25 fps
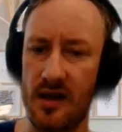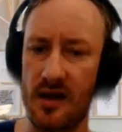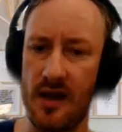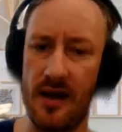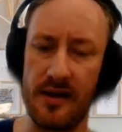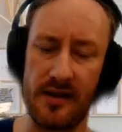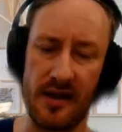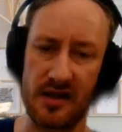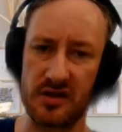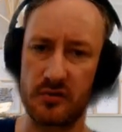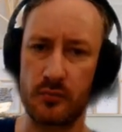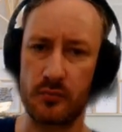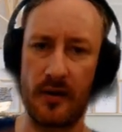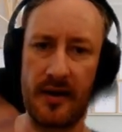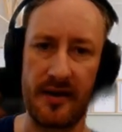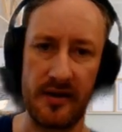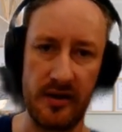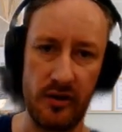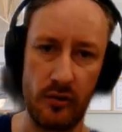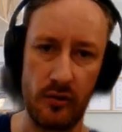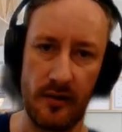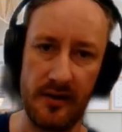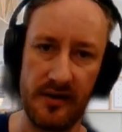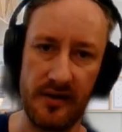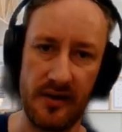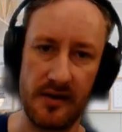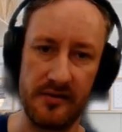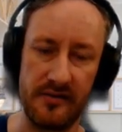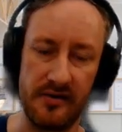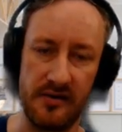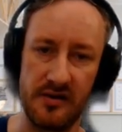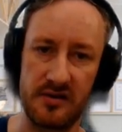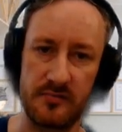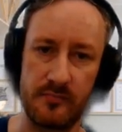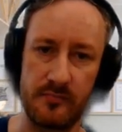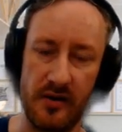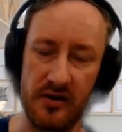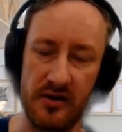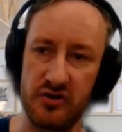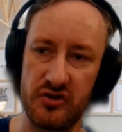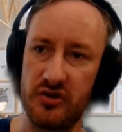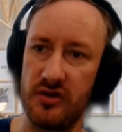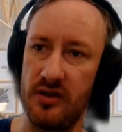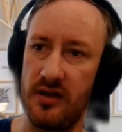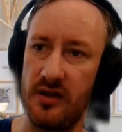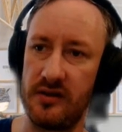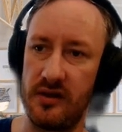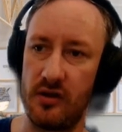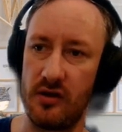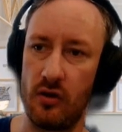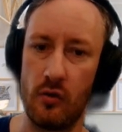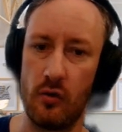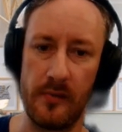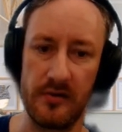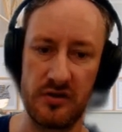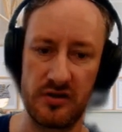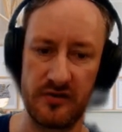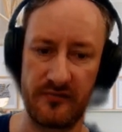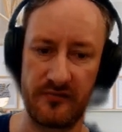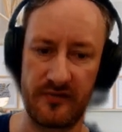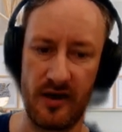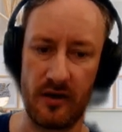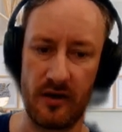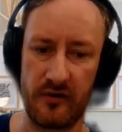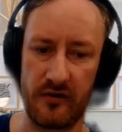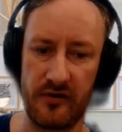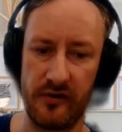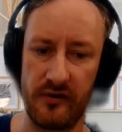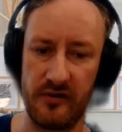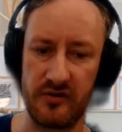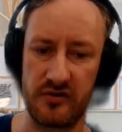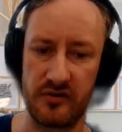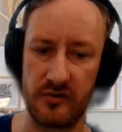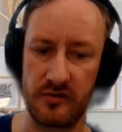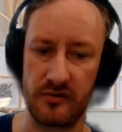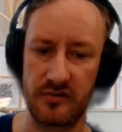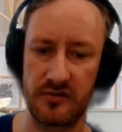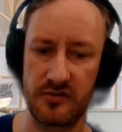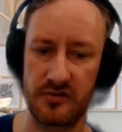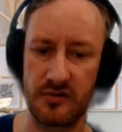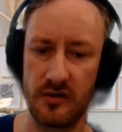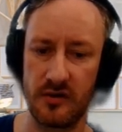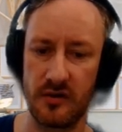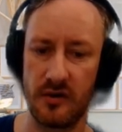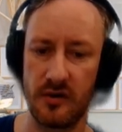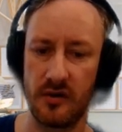and that's why I did a spreadsheet and I did a whole bunch of calculations.